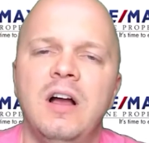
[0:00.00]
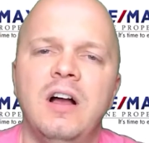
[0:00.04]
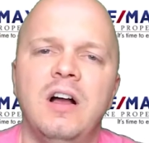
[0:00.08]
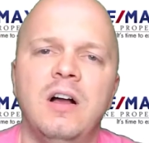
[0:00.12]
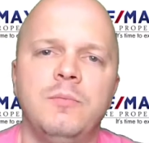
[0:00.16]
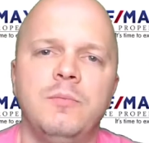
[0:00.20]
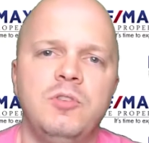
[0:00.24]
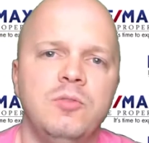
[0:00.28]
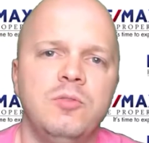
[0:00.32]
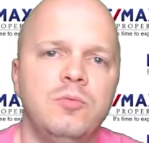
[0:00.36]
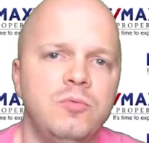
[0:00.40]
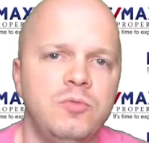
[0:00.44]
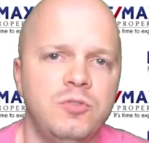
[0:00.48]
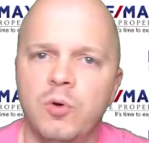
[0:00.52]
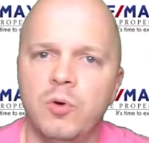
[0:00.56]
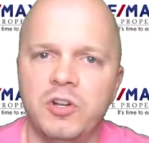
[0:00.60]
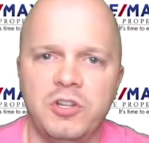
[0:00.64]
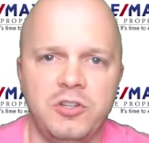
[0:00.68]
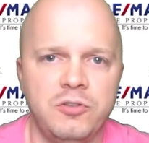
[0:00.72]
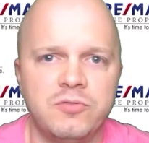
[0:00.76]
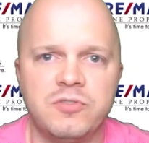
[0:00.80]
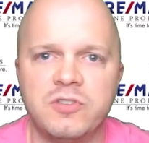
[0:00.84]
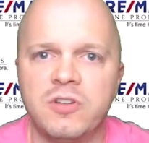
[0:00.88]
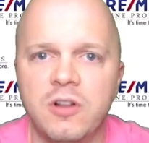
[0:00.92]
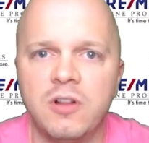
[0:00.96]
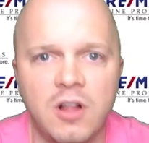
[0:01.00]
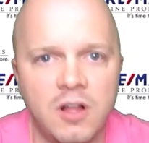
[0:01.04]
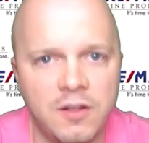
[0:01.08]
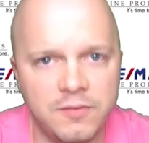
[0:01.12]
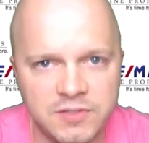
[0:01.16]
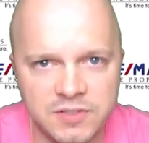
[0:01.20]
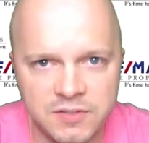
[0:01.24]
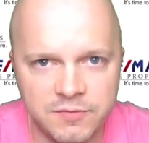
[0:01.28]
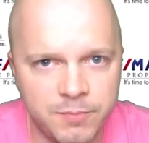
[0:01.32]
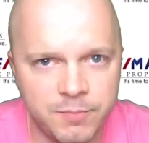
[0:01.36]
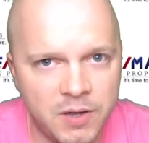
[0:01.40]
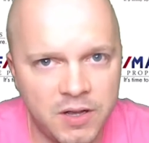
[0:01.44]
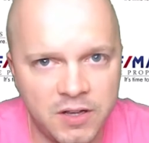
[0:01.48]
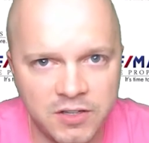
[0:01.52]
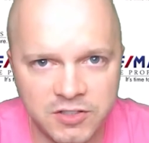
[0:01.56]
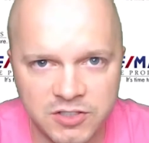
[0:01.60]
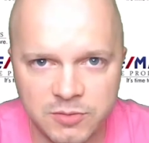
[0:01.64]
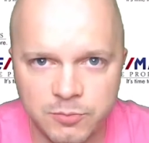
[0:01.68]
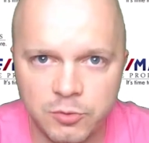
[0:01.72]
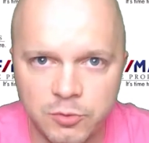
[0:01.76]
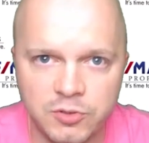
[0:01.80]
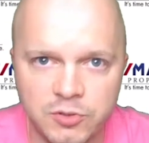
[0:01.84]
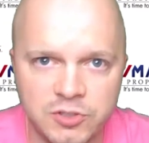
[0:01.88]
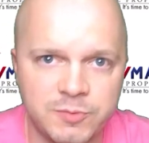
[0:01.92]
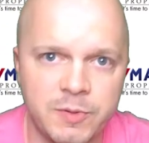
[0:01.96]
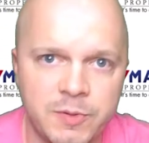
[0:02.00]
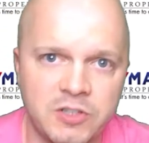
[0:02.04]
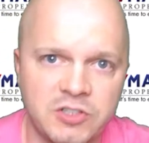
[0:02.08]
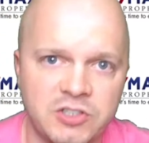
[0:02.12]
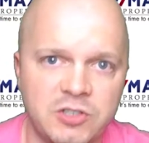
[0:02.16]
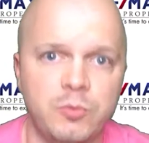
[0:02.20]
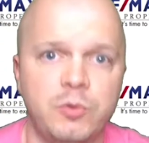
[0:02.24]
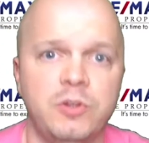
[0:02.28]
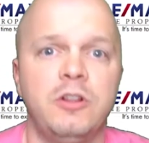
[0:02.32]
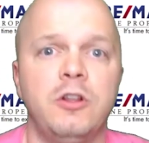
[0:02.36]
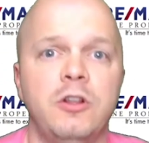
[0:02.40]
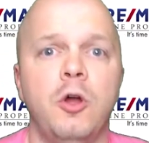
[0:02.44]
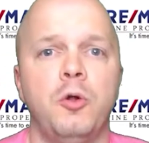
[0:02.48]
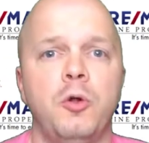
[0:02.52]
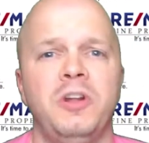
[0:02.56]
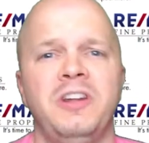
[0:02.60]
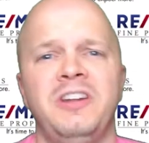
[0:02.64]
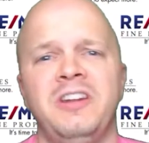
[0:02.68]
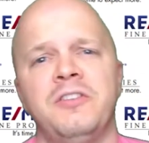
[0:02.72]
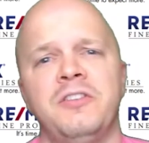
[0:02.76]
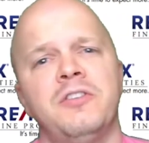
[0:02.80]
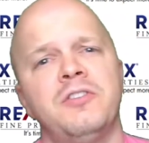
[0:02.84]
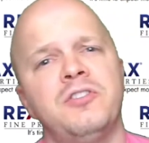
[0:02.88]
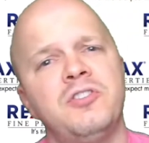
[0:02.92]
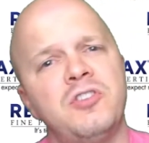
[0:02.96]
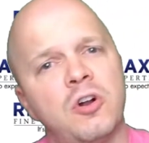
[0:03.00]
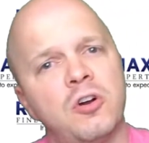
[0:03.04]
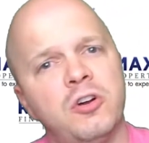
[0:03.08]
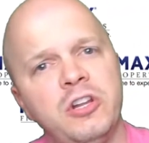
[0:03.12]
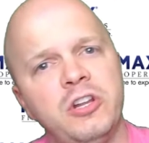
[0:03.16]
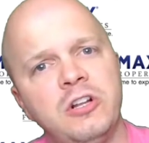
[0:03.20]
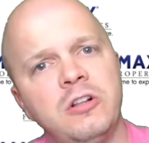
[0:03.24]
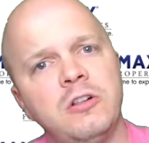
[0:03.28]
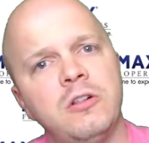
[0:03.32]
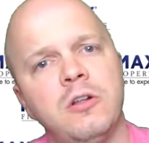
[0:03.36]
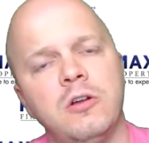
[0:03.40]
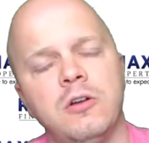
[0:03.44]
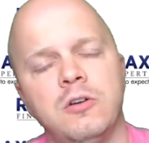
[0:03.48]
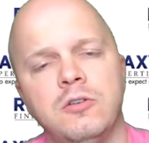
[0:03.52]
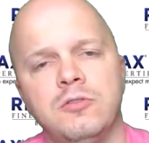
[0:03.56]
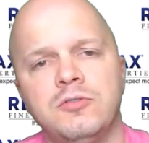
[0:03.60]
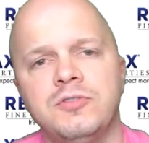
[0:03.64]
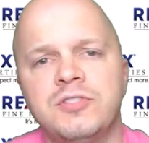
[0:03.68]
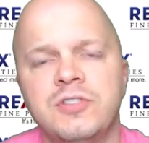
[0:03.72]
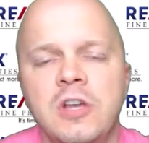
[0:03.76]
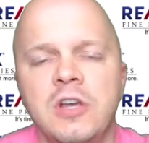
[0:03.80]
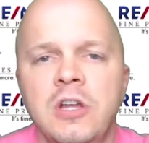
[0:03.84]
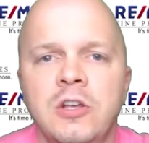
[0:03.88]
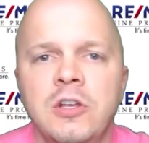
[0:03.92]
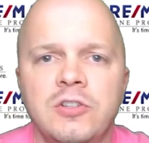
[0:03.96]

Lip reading: You want to use gloves if possible, especially when loading in the dirty clothes.